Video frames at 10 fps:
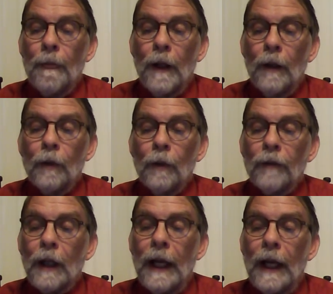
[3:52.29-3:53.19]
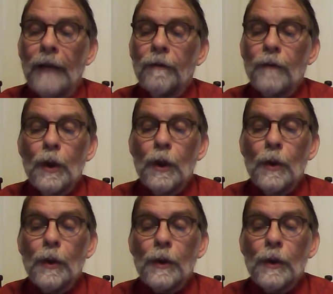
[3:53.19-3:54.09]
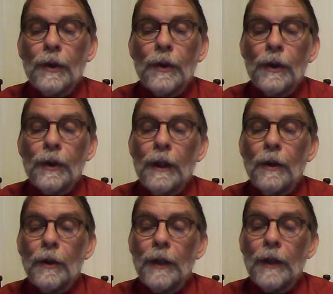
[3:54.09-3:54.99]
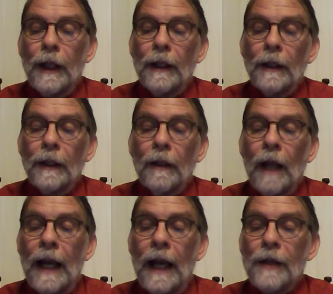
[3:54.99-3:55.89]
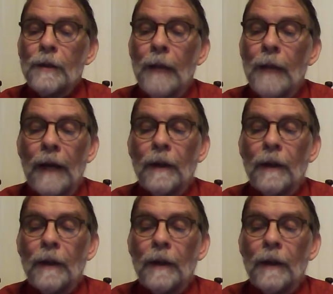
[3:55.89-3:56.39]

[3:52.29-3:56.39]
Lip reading: It was a class of juniors and seniors taking their last math